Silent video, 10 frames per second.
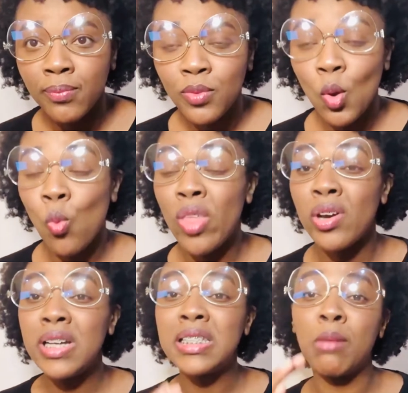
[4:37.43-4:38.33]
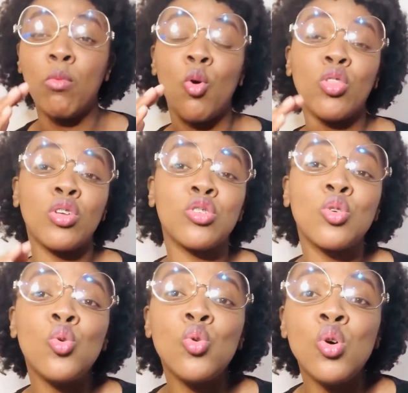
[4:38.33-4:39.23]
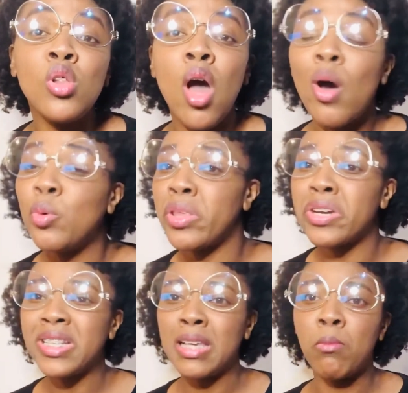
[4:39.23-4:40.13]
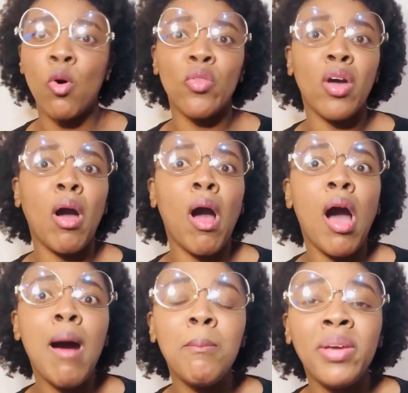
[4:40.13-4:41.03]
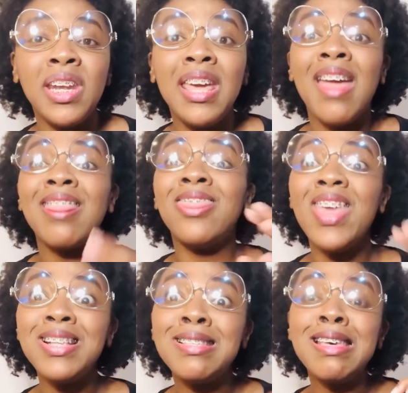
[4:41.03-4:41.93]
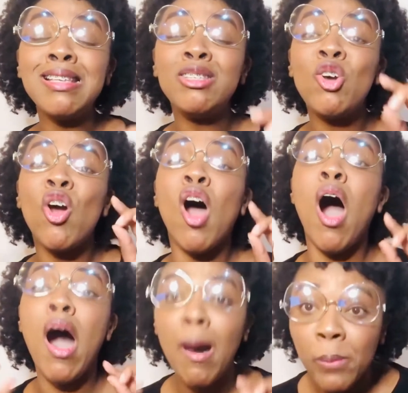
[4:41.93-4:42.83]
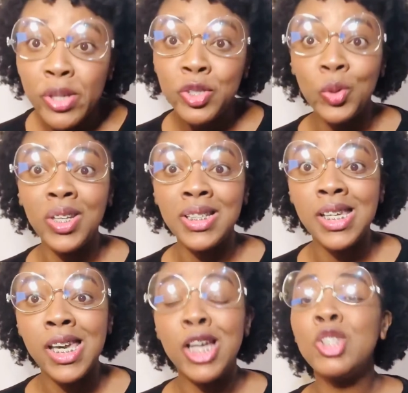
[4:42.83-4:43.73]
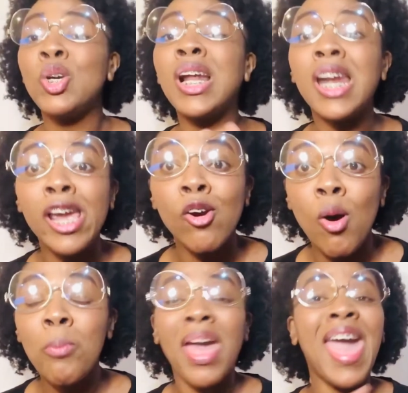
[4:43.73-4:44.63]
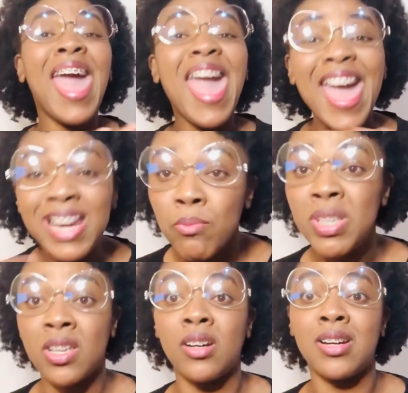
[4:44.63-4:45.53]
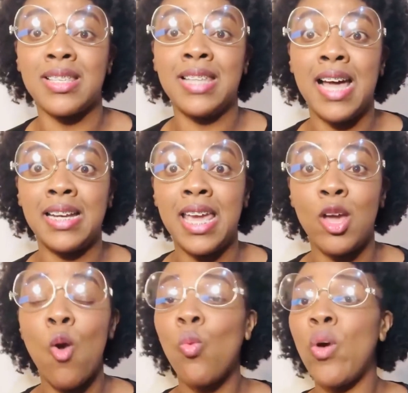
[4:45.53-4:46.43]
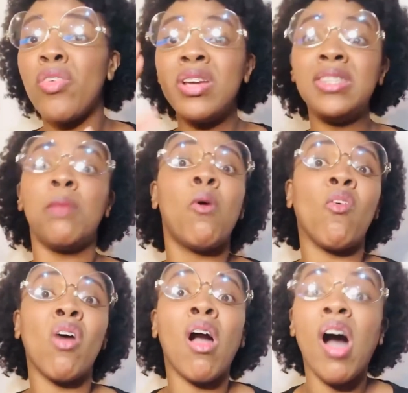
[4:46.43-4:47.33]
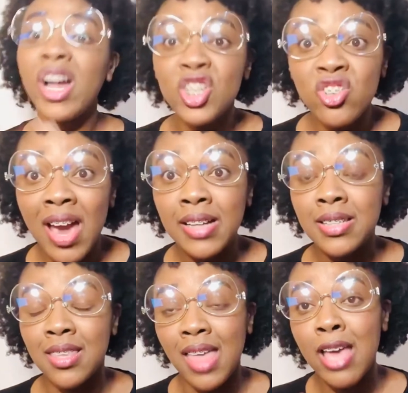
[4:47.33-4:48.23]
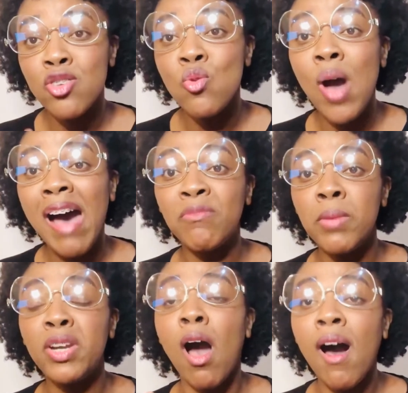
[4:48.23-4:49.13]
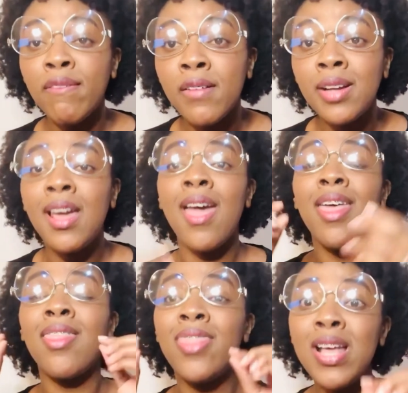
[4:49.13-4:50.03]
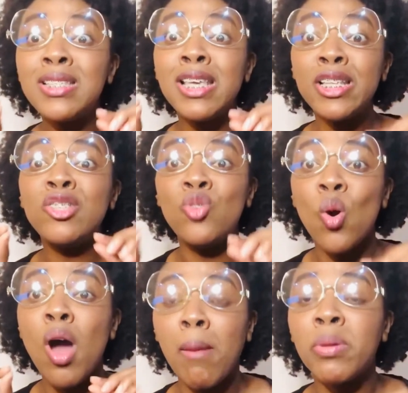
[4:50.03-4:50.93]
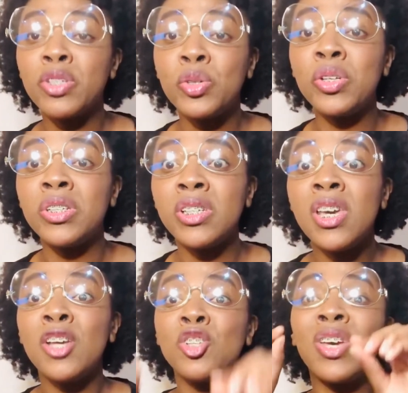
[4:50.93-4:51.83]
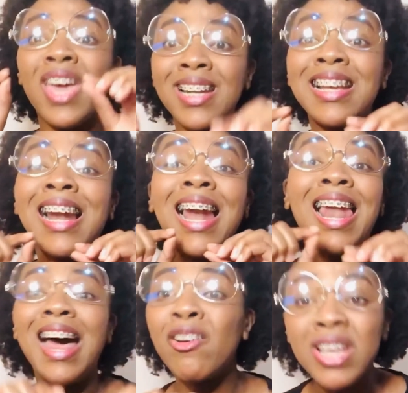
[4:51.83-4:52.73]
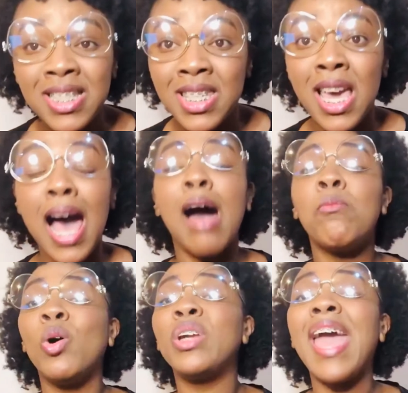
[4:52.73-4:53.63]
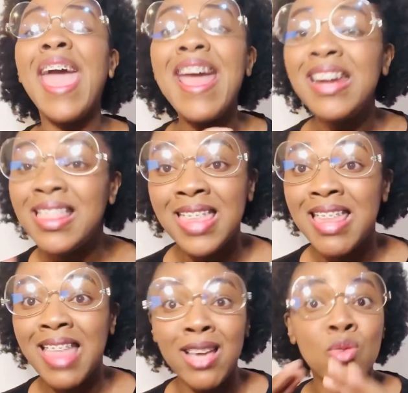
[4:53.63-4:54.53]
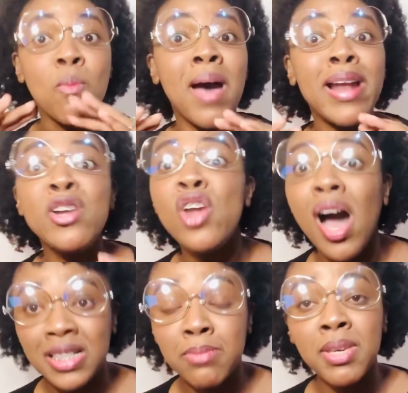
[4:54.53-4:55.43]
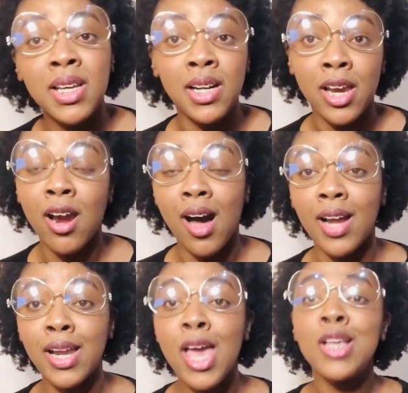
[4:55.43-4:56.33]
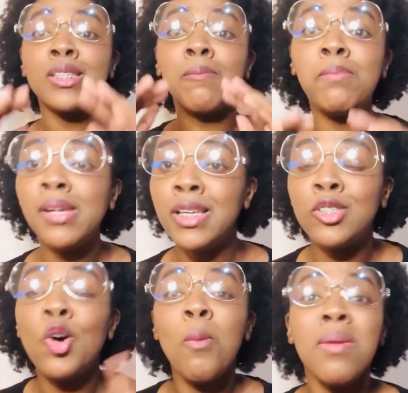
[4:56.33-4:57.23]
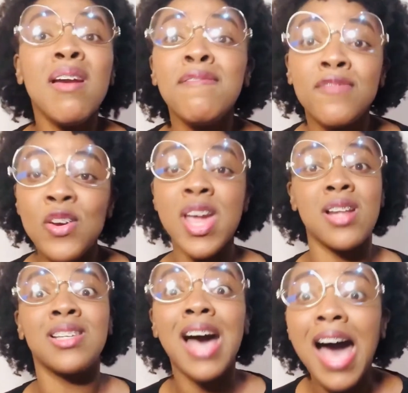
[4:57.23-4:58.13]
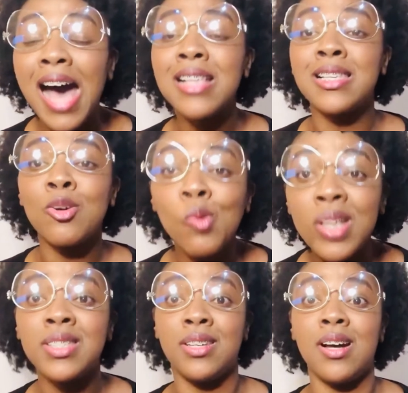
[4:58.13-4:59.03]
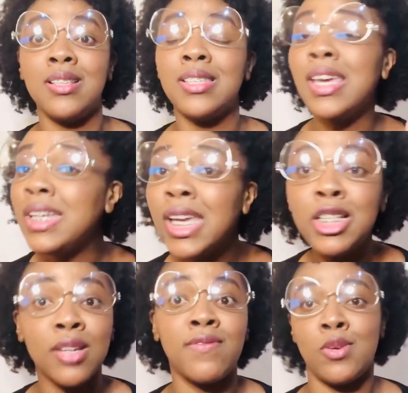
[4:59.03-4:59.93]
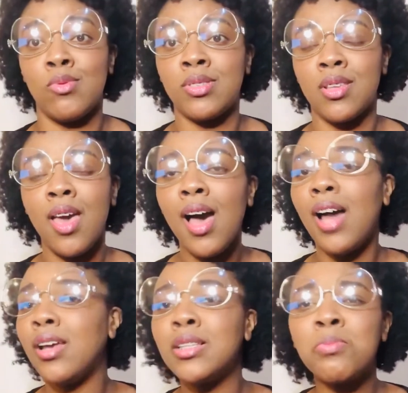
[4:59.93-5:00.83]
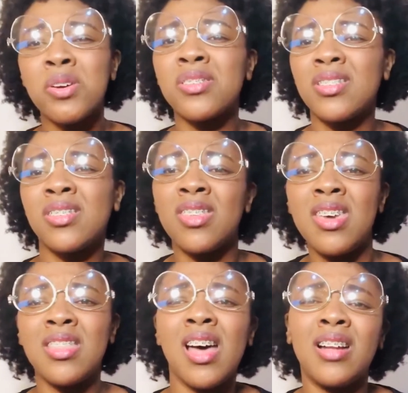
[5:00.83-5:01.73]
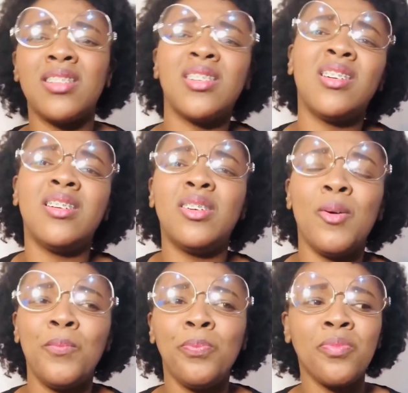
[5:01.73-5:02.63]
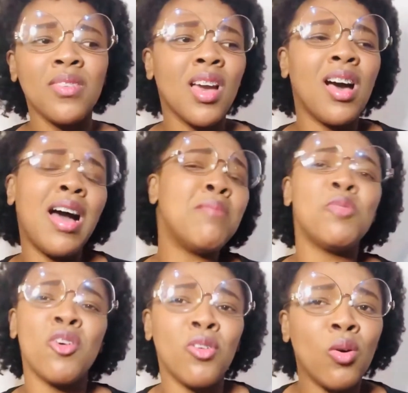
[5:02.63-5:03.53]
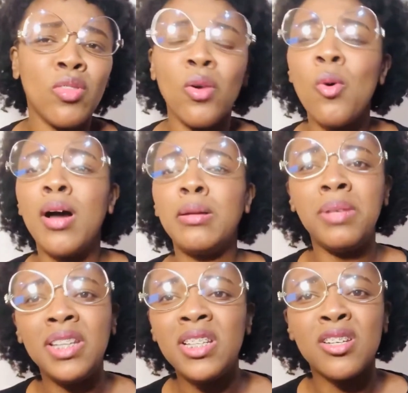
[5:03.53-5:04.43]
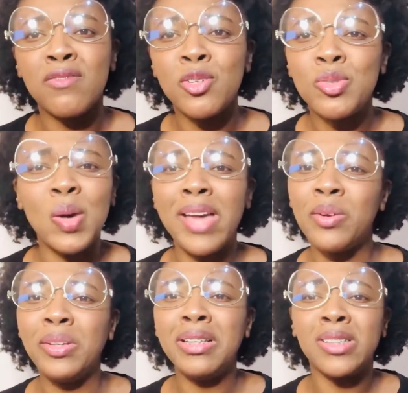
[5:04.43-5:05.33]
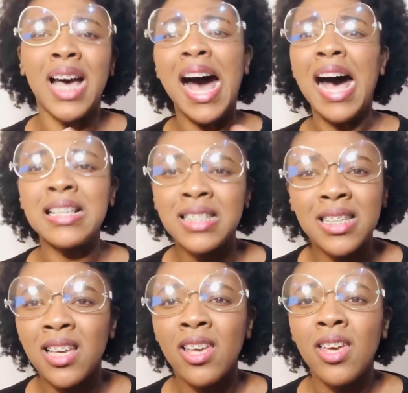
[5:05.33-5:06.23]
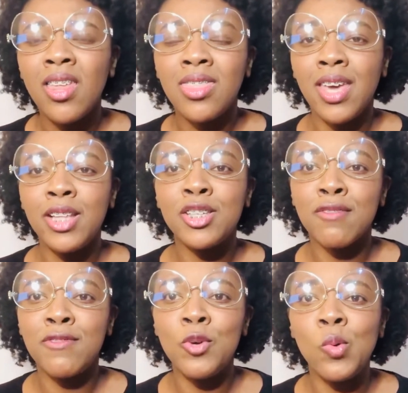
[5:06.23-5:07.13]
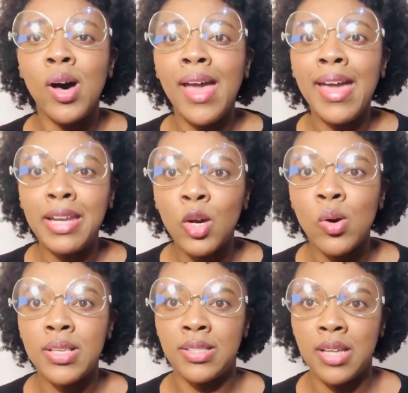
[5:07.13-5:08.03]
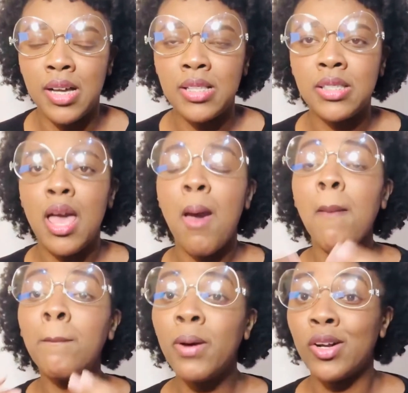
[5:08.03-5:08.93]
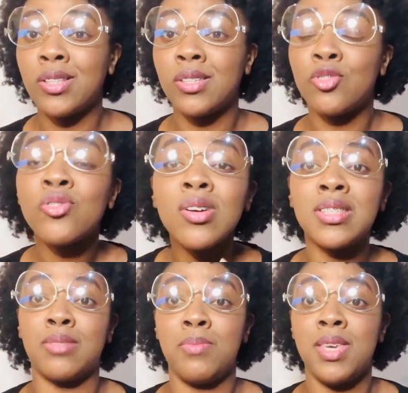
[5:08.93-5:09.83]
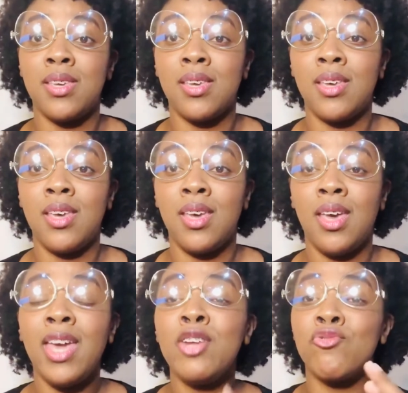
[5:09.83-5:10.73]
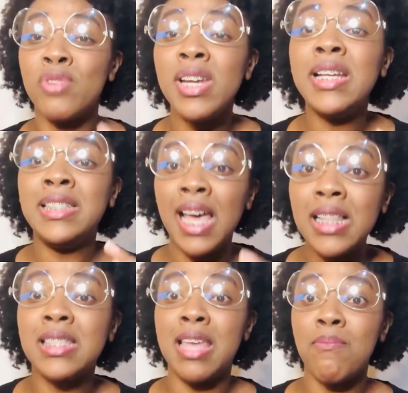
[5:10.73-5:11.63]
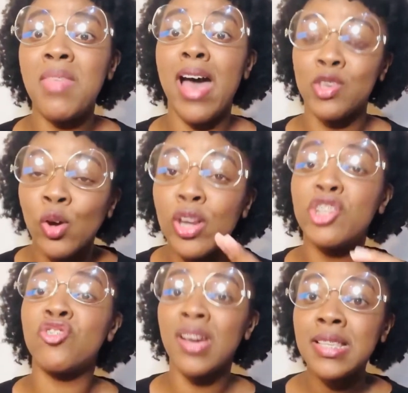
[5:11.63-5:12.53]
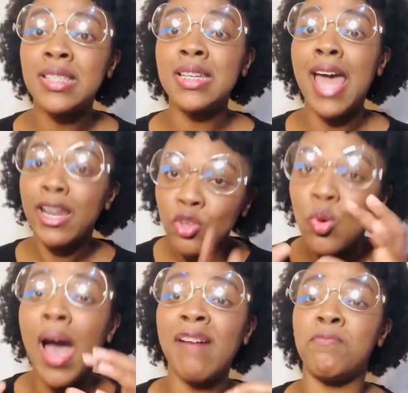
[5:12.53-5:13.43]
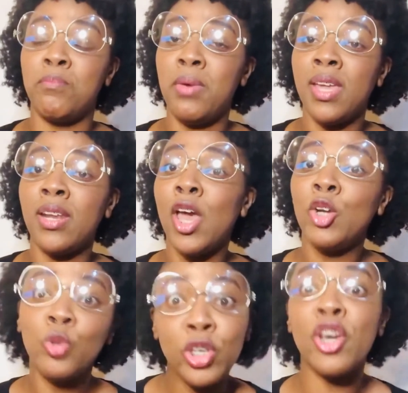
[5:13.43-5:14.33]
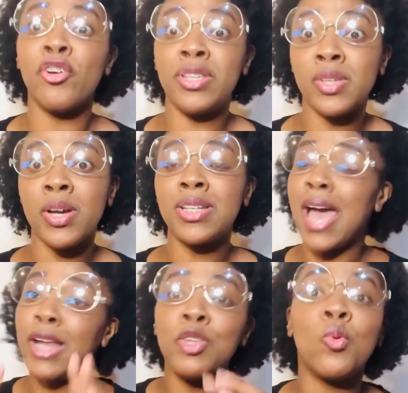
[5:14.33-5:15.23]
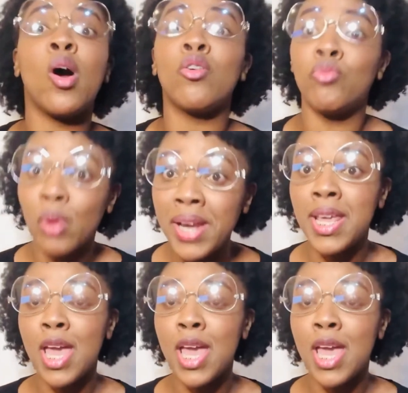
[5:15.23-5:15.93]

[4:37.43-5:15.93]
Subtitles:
whether it's about the school, whether it's about the company. This is your opportunity to clear up any misunderstanding, whether it's about the contract that you have been offered. This is your opportunity to get clarity about anything that you might not be clear on. So please don't be afraid to ask questions in interviews. A lot of persons think that, oh, I'm the one interviewed, so I don't need to ask the interviewer any questions. But trust me, it really tells them that you're interested and you have been doing your research and you are ready